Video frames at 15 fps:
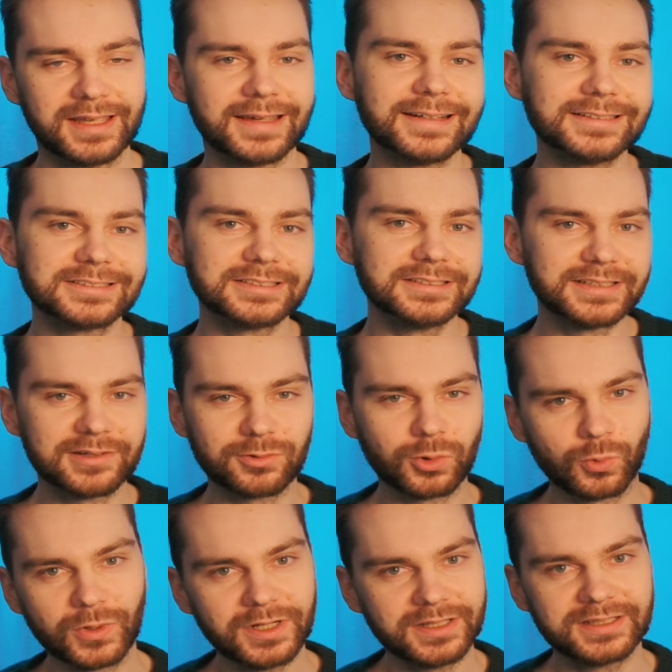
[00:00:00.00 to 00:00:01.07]
and never
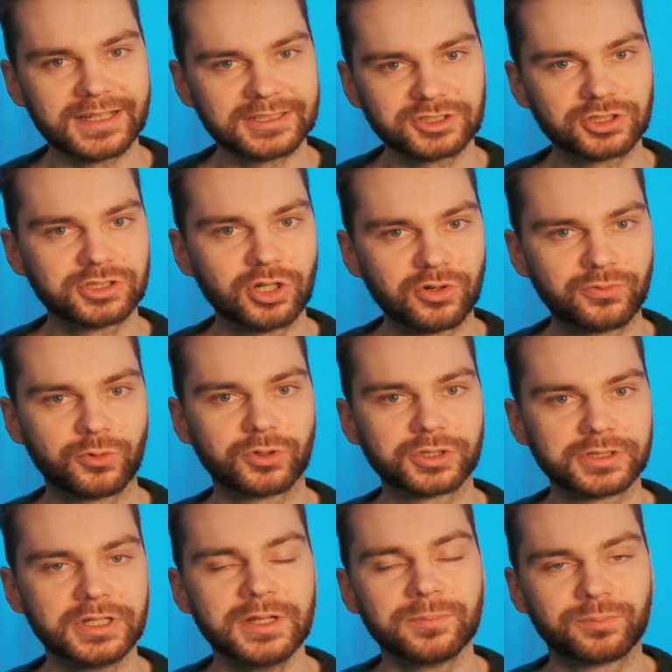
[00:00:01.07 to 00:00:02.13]
really got to go for
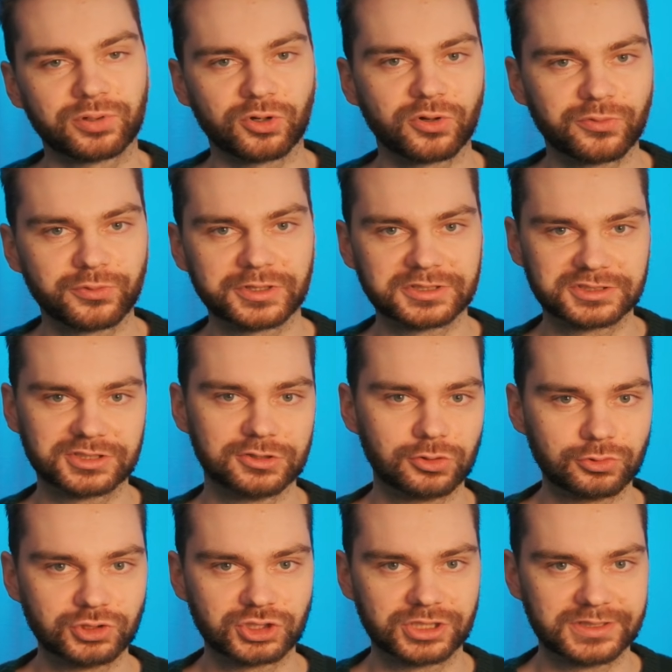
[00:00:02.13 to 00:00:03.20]
the perfect
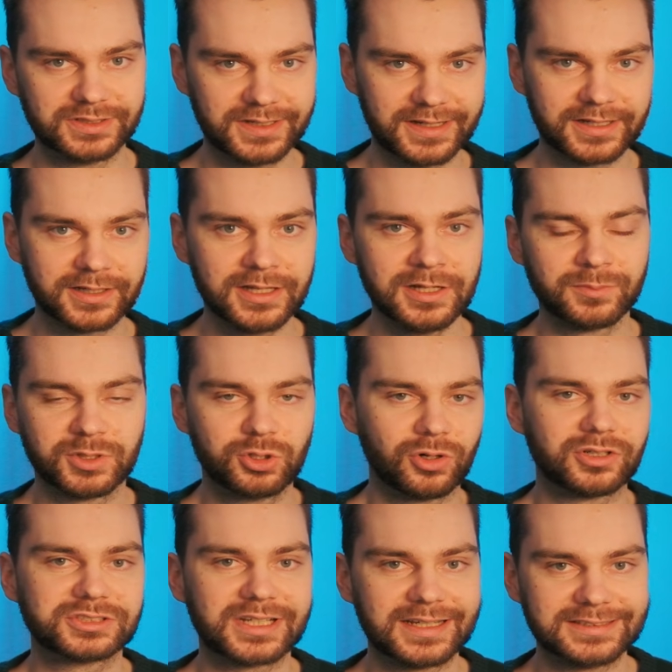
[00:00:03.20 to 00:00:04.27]
solution there
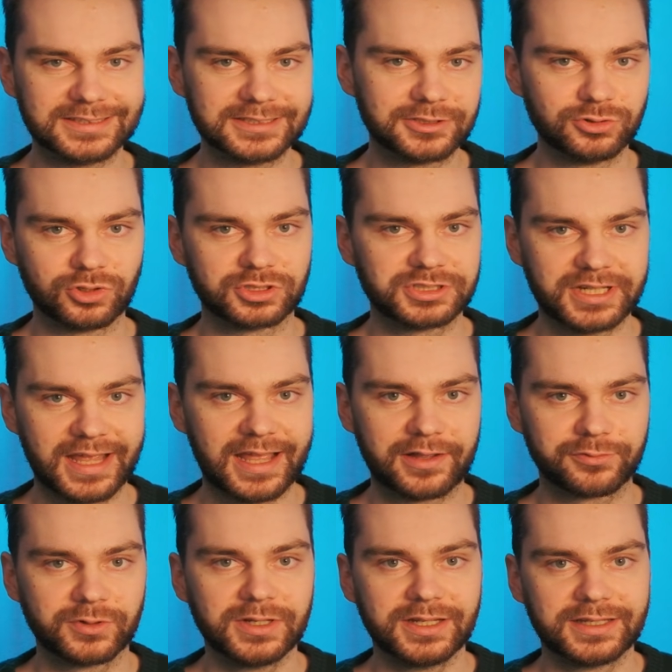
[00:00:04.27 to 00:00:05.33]
because I did not
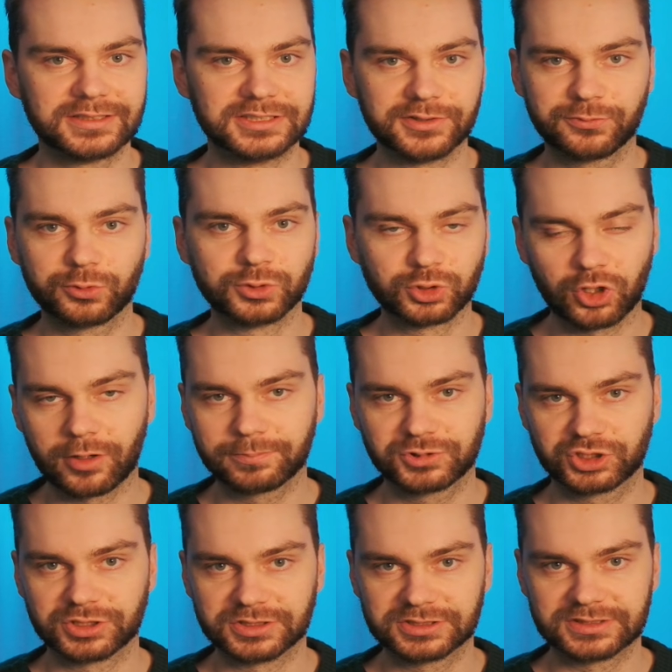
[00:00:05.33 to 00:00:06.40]
have different
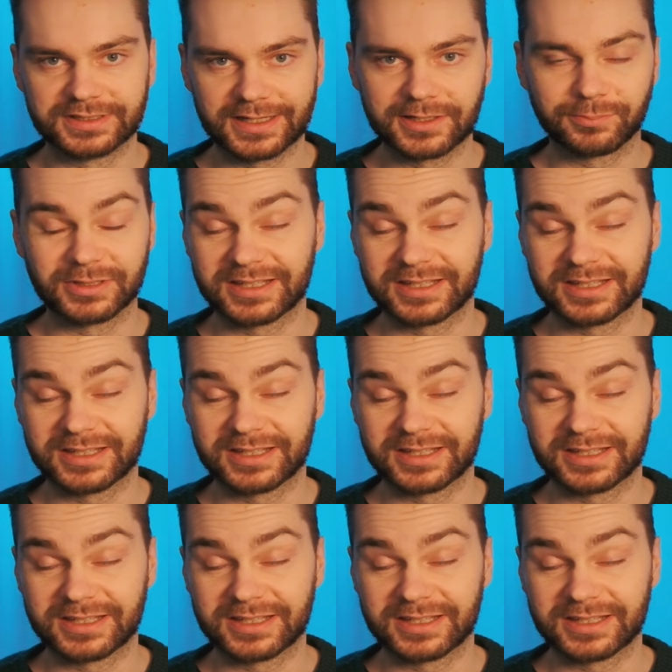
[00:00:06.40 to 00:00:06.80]
options there,